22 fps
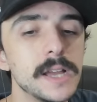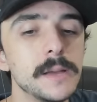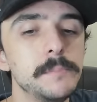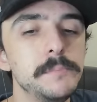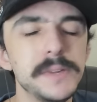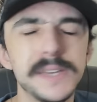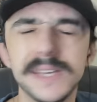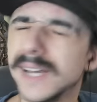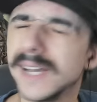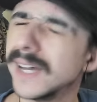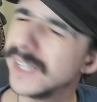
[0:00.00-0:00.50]

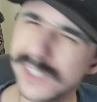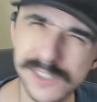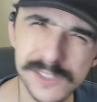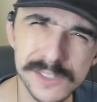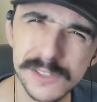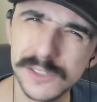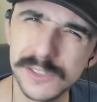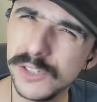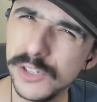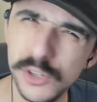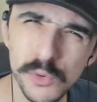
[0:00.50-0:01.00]

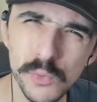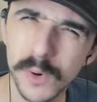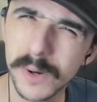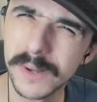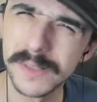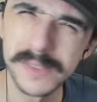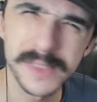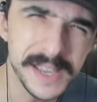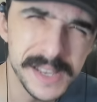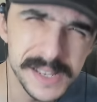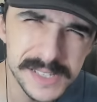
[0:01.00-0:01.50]
because you were
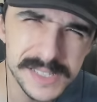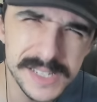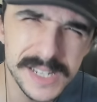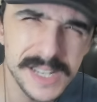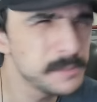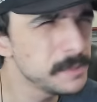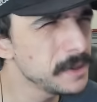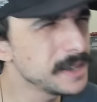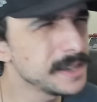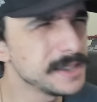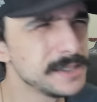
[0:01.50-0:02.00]
lazy
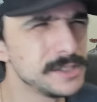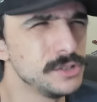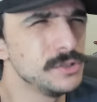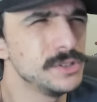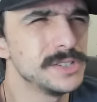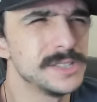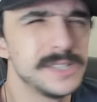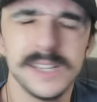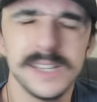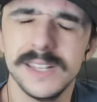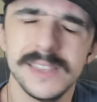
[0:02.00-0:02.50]
because you
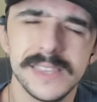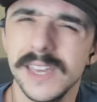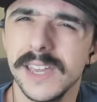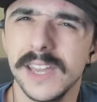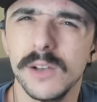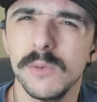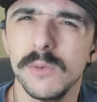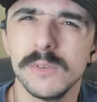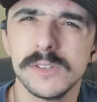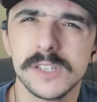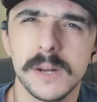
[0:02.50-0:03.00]
just didn't think
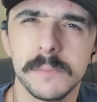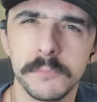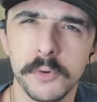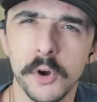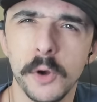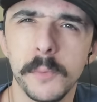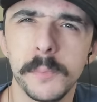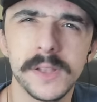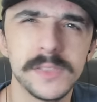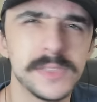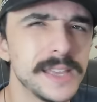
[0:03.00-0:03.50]
it was an
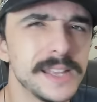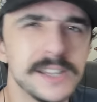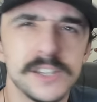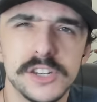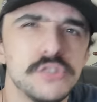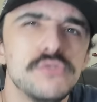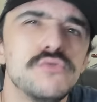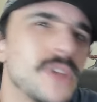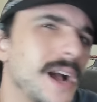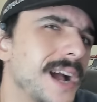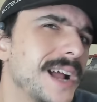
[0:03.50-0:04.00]
appropriate thing did
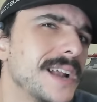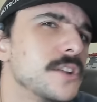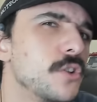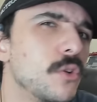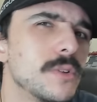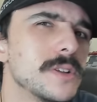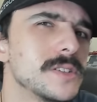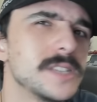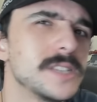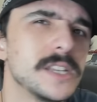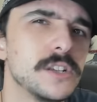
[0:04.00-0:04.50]
you not
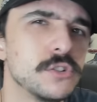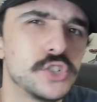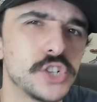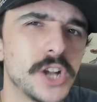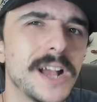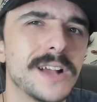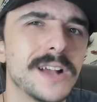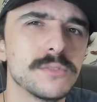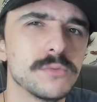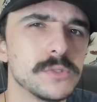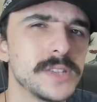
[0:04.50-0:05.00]
notice that your
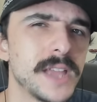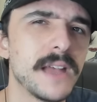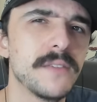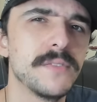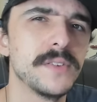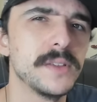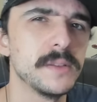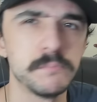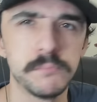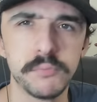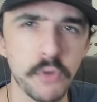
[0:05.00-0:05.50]
child was
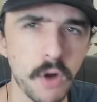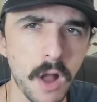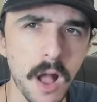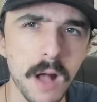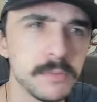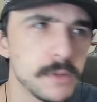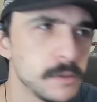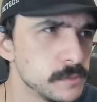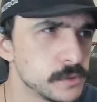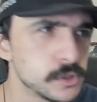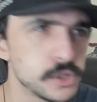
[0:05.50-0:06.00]
having
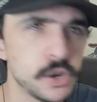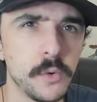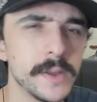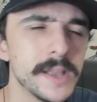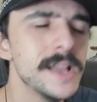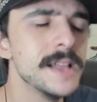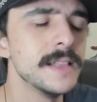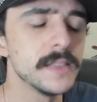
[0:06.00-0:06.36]
problems going